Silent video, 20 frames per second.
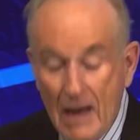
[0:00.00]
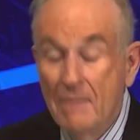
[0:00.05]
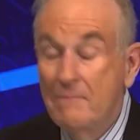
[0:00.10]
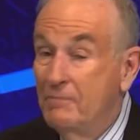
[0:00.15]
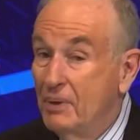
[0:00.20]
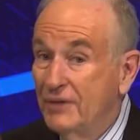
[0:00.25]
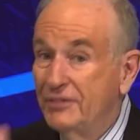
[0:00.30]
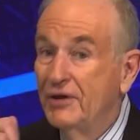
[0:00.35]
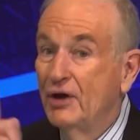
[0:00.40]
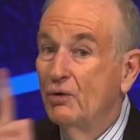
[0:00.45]

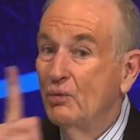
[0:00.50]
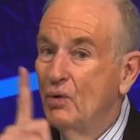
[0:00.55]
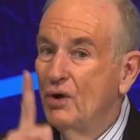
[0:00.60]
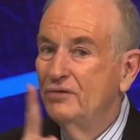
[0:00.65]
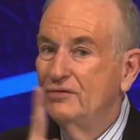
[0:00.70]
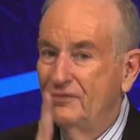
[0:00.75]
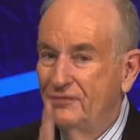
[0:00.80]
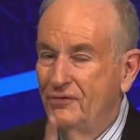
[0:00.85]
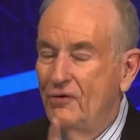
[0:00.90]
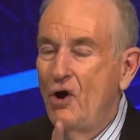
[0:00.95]
But there
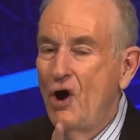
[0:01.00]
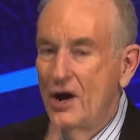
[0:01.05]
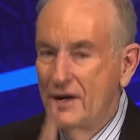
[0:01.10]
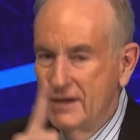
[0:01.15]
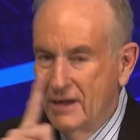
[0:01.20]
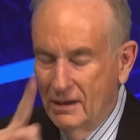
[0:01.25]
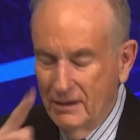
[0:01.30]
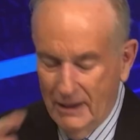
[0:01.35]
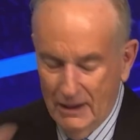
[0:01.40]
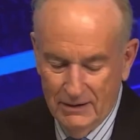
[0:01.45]
was fraud, and
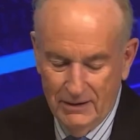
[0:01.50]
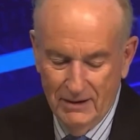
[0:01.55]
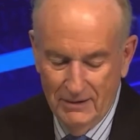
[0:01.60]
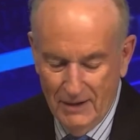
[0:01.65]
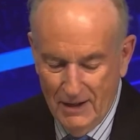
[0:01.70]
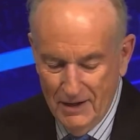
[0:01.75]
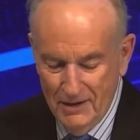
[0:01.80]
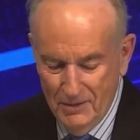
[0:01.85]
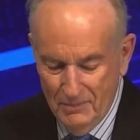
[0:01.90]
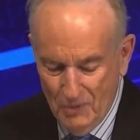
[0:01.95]
I'll get to
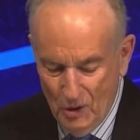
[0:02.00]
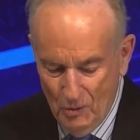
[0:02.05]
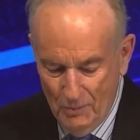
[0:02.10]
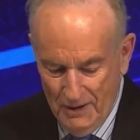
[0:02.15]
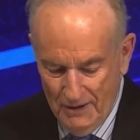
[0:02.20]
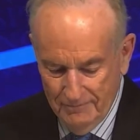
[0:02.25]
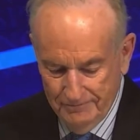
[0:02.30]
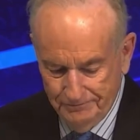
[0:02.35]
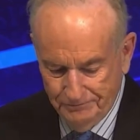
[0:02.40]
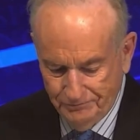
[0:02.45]
that in a moment.